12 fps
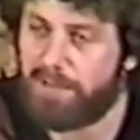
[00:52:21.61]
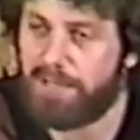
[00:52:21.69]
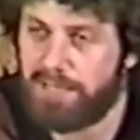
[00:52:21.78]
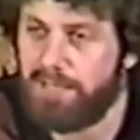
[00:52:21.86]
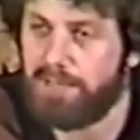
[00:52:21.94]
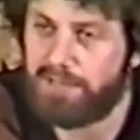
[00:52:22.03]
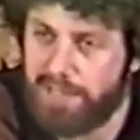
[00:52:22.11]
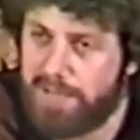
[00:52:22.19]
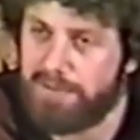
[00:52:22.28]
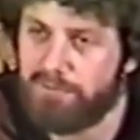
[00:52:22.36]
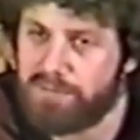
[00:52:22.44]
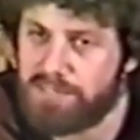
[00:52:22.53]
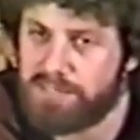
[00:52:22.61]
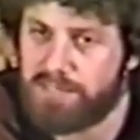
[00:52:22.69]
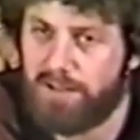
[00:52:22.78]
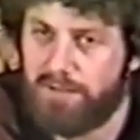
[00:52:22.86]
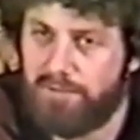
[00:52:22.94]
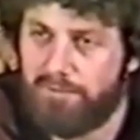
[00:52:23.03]
But he
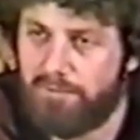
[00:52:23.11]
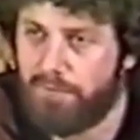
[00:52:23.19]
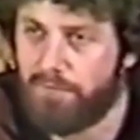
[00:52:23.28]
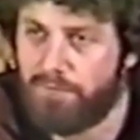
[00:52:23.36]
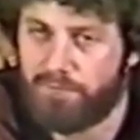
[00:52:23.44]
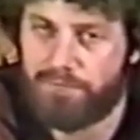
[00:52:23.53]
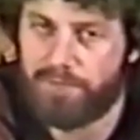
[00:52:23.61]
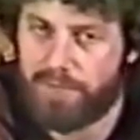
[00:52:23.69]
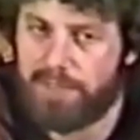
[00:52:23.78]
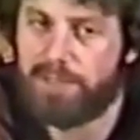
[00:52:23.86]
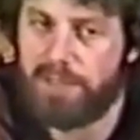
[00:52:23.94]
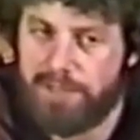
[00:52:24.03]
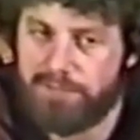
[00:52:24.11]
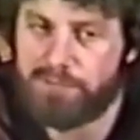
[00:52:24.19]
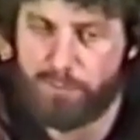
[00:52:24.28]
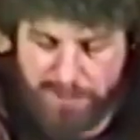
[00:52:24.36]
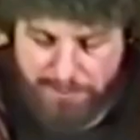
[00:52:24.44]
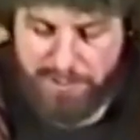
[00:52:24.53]
lives, he
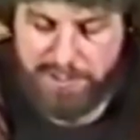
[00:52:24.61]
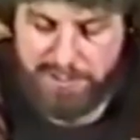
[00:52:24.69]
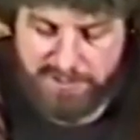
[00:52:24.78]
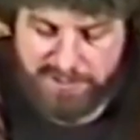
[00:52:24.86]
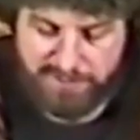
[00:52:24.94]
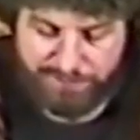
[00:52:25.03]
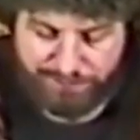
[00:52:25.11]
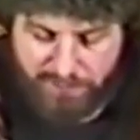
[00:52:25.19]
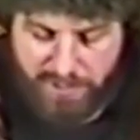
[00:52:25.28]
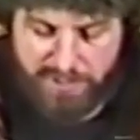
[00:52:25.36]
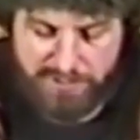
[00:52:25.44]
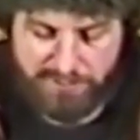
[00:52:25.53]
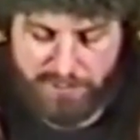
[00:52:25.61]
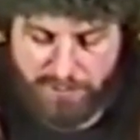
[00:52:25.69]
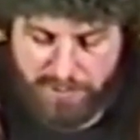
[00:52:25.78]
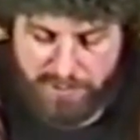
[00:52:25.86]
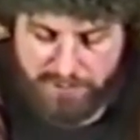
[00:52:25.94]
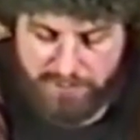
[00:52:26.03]
lives what he preaches. And it's
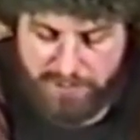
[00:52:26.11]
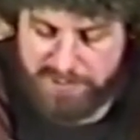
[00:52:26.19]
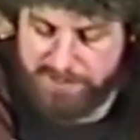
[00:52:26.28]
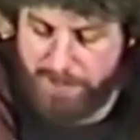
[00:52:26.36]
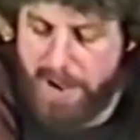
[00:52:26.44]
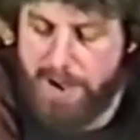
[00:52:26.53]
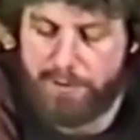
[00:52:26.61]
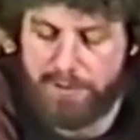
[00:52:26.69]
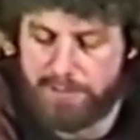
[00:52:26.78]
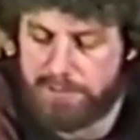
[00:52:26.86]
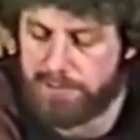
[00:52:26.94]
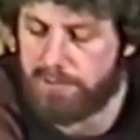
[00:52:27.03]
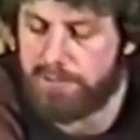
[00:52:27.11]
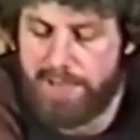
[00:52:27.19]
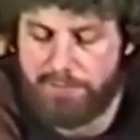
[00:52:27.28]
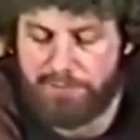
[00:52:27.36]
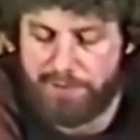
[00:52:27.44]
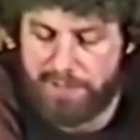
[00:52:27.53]
very inspiring to
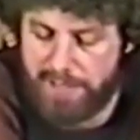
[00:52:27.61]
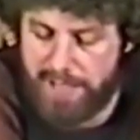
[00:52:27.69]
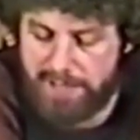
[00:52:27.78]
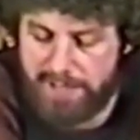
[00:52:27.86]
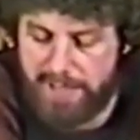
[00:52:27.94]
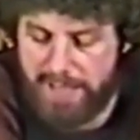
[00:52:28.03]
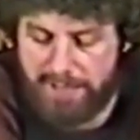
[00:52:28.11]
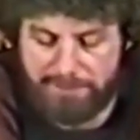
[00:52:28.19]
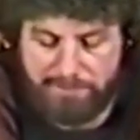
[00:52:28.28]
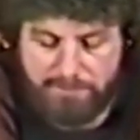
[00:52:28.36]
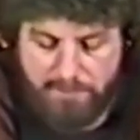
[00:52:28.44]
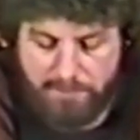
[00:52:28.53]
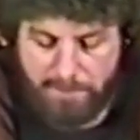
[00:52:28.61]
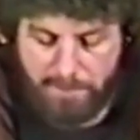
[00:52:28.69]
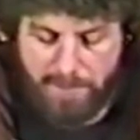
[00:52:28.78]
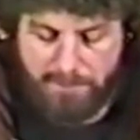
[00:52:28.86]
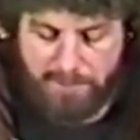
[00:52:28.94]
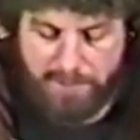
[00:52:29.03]
have a friend like that,
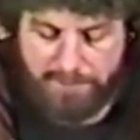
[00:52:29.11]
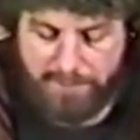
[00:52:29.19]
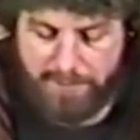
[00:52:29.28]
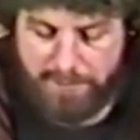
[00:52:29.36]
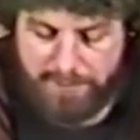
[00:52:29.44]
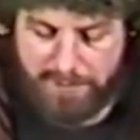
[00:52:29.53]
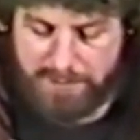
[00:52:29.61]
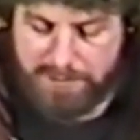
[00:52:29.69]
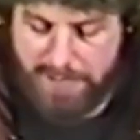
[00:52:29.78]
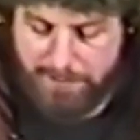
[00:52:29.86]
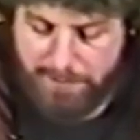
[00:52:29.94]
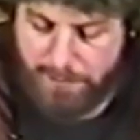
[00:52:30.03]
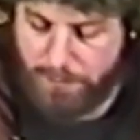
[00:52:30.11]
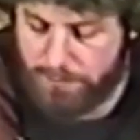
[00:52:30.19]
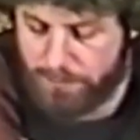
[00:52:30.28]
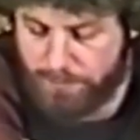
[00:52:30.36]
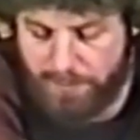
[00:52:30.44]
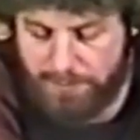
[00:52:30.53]
and have a, uh, an example, an
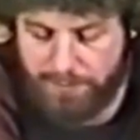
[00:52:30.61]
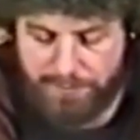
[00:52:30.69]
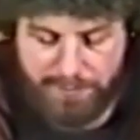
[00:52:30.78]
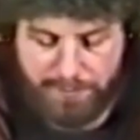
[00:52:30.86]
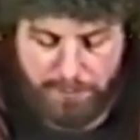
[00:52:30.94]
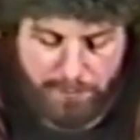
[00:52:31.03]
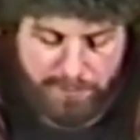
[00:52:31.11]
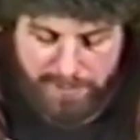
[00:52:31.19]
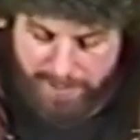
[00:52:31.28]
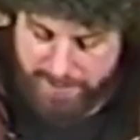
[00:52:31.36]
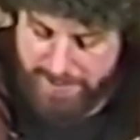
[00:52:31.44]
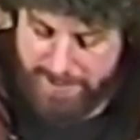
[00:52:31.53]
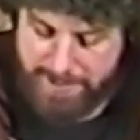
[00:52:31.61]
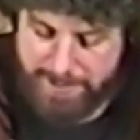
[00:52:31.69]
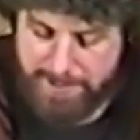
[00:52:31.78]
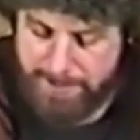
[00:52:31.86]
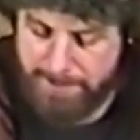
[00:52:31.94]
older brother in the Lord like that.